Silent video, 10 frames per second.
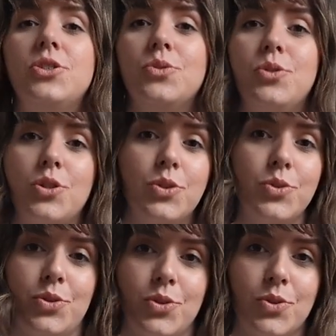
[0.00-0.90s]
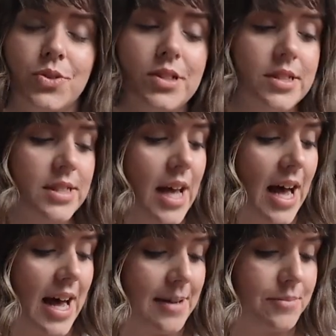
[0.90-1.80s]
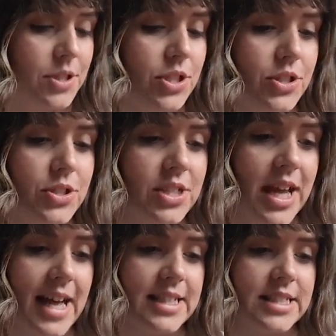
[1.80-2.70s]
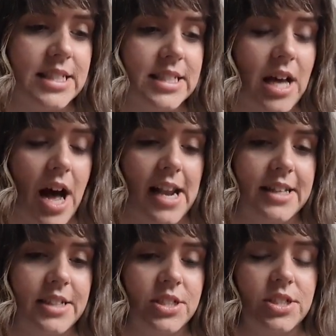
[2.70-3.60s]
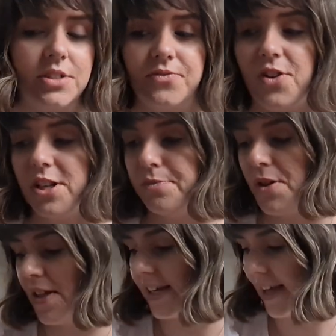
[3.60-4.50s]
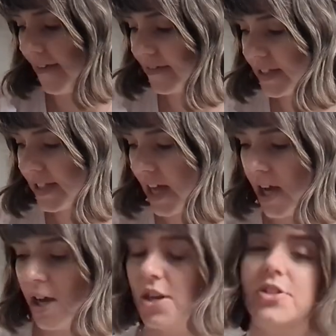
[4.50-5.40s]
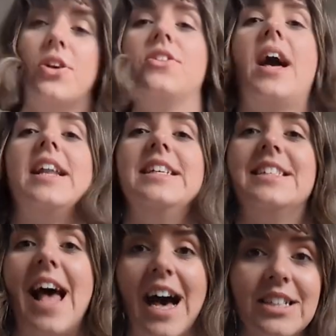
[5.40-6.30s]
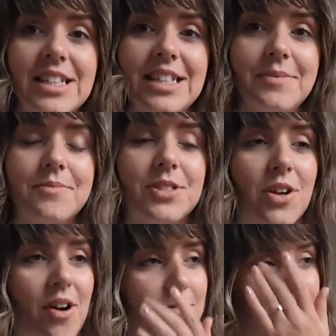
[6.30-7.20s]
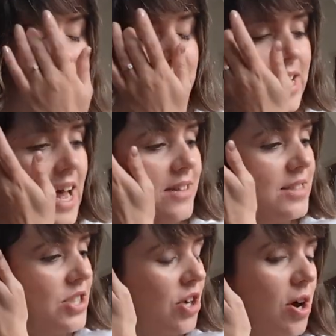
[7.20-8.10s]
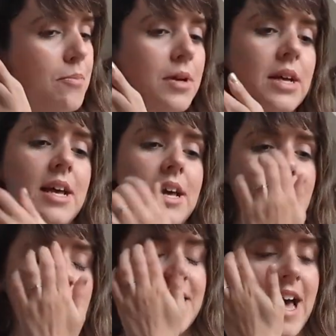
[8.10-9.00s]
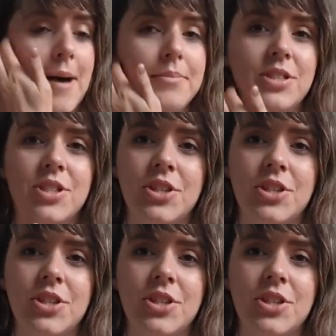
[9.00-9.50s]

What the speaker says: to two stalls to get Isla's first birthday gifts. So that is Aldi. So I was doing an Aldi shop and happened